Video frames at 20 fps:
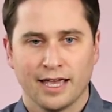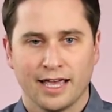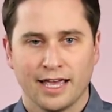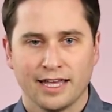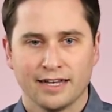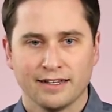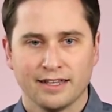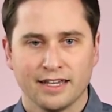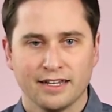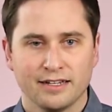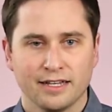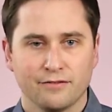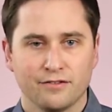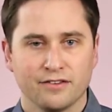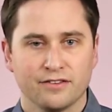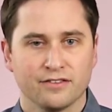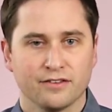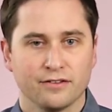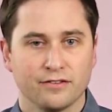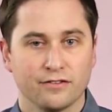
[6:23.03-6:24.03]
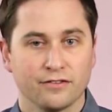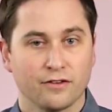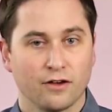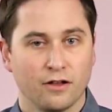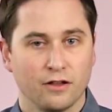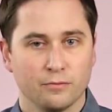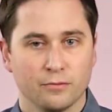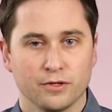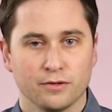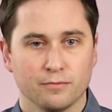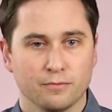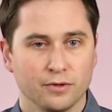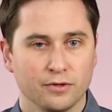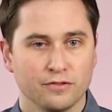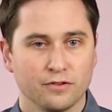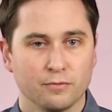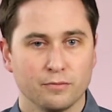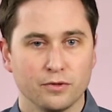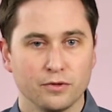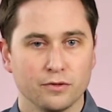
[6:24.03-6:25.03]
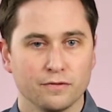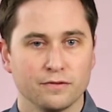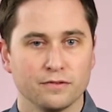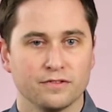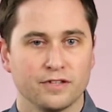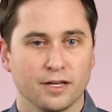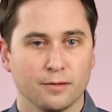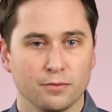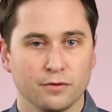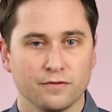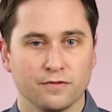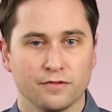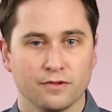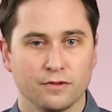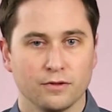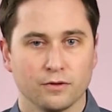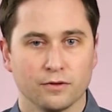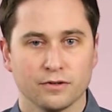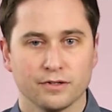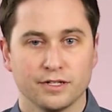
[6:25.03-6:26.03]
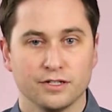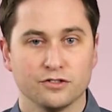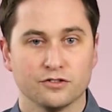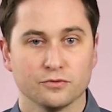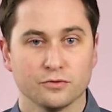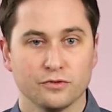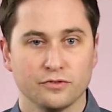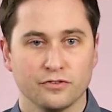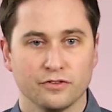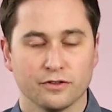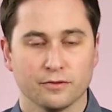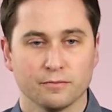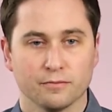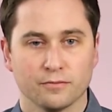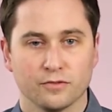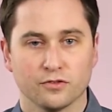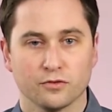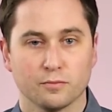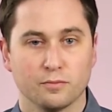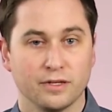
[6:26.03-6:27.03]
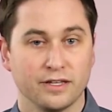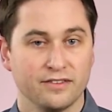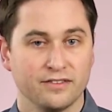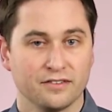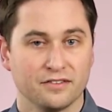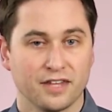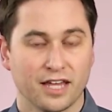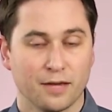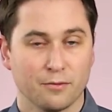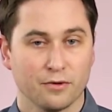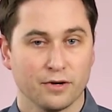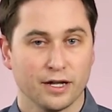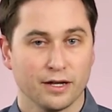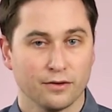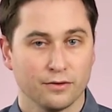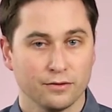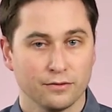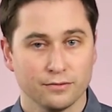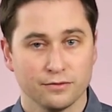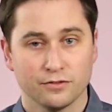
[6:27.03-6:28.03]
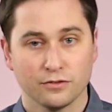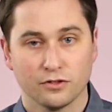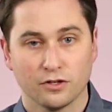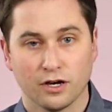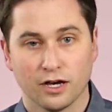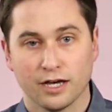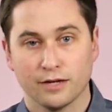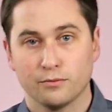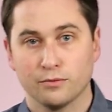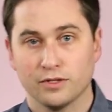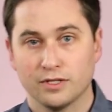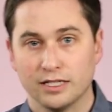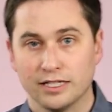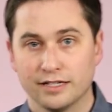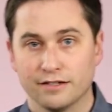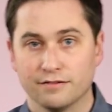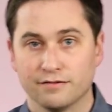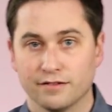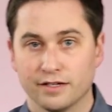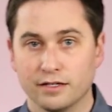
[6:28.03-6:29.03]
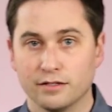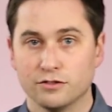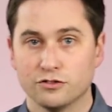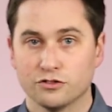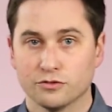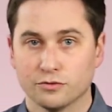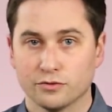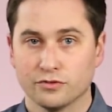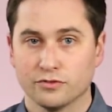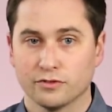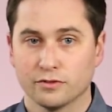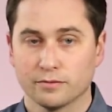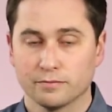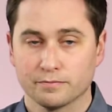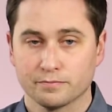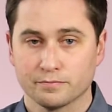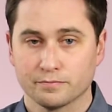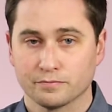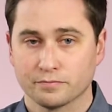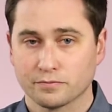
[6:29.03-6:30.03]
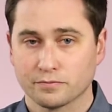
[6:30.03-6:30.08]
and King David's son Solomon builds a beautiful temple for the Lord in Jerusalem to replace the tabernacle, so God will live in Jerusalem.